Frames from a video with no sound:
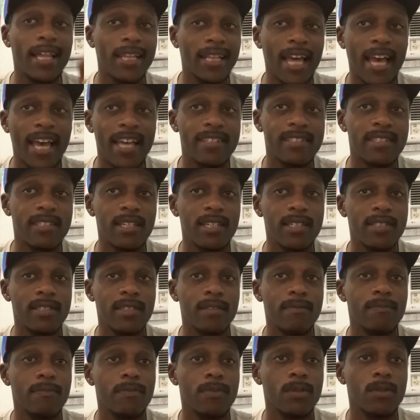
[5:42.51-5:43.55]
last season.
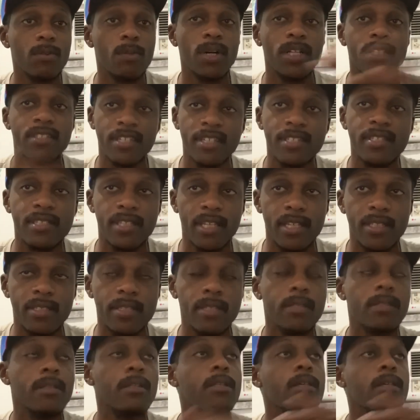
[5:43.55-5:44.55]
Well, this season.